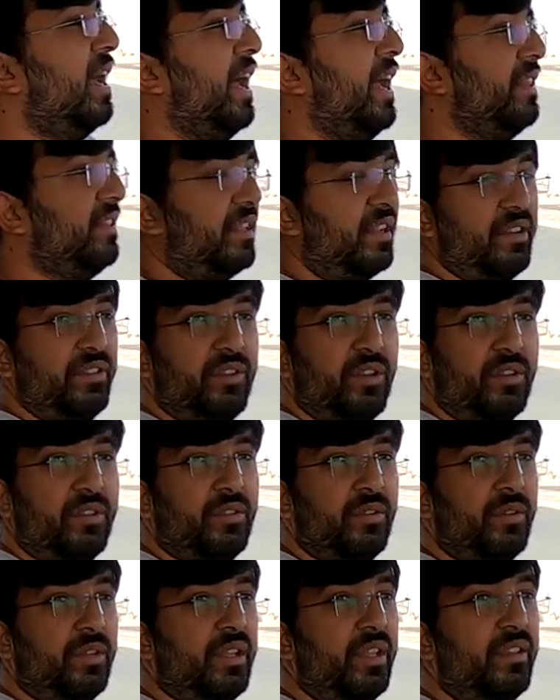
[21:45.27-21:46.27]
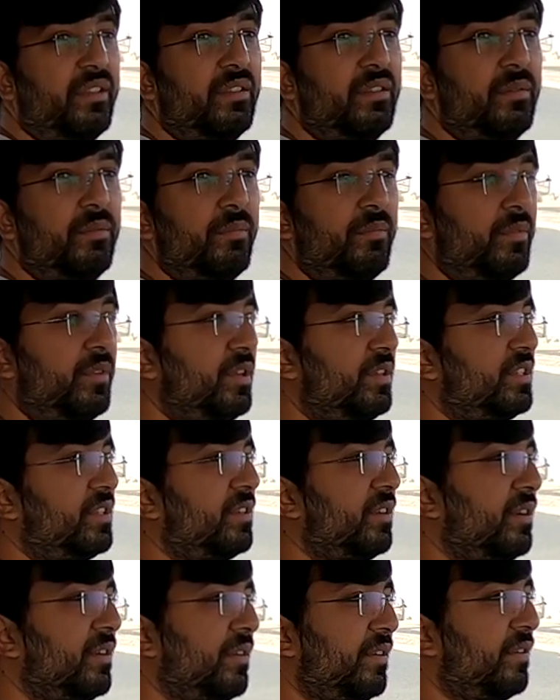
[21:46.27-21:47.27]
and there is also this
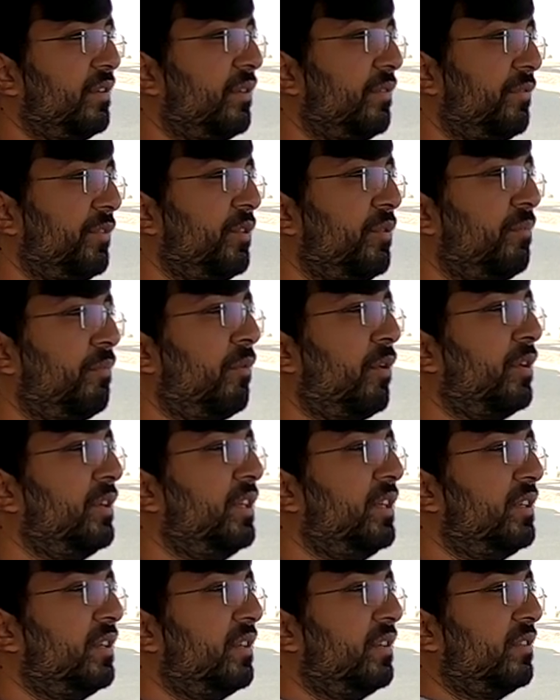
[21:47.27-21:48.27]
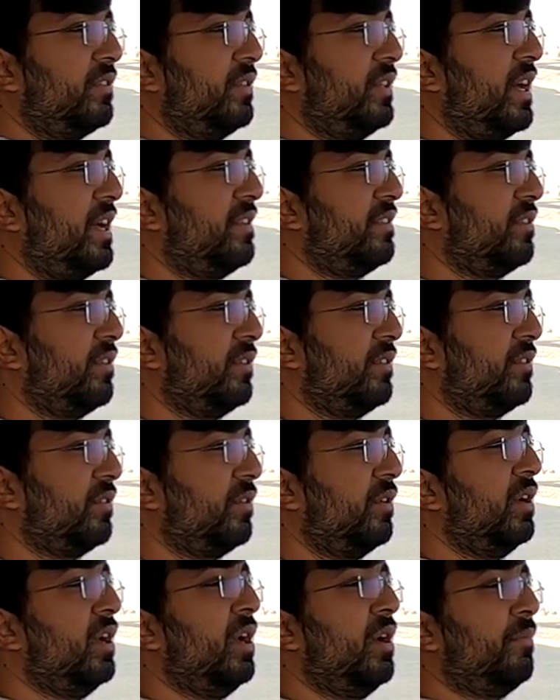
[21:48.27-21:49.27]
digital rear view monitor so that's
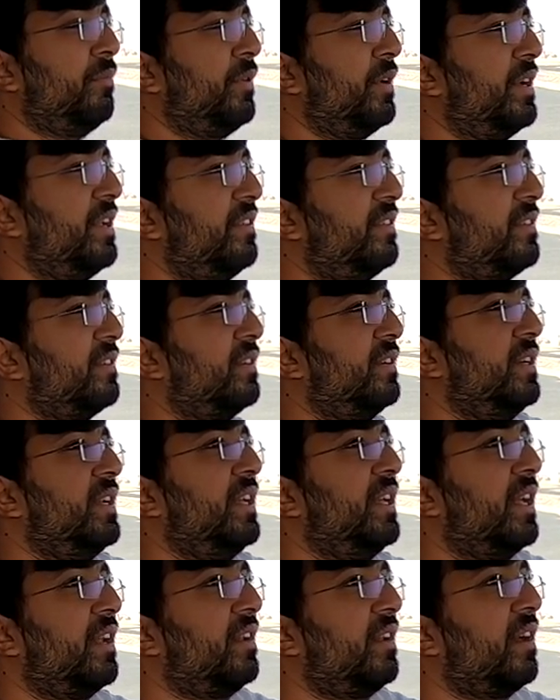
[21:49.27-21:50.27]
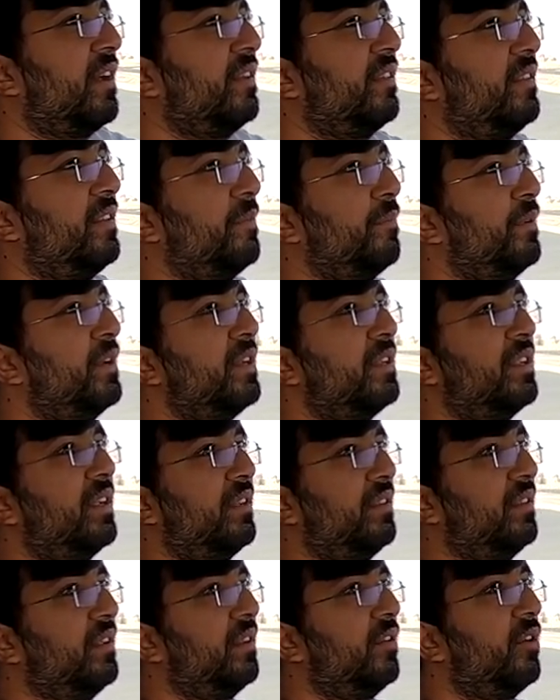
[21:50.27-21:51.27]
also pretty sturdy and nicely built
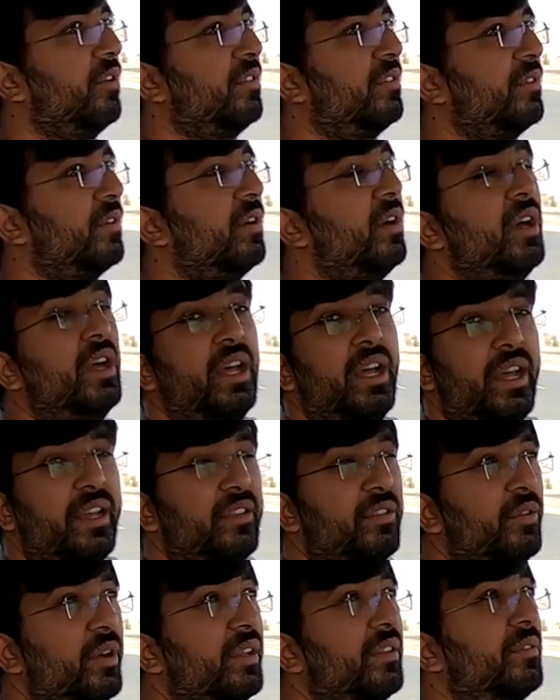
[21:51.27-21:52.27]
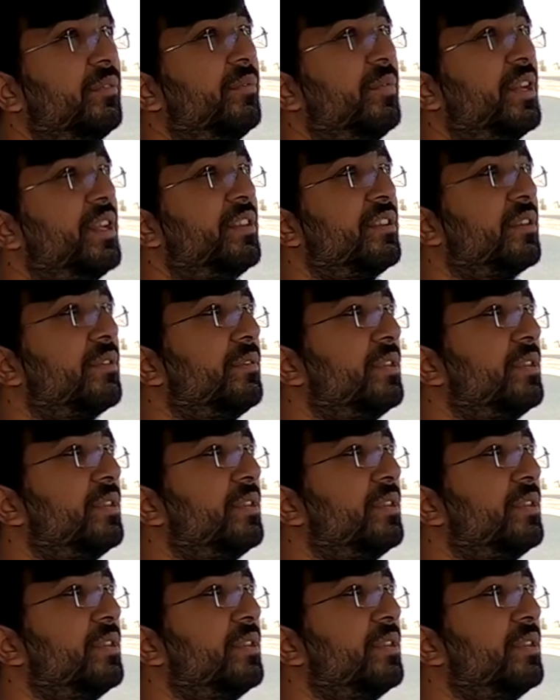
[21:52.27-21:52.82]
there's an also sos feature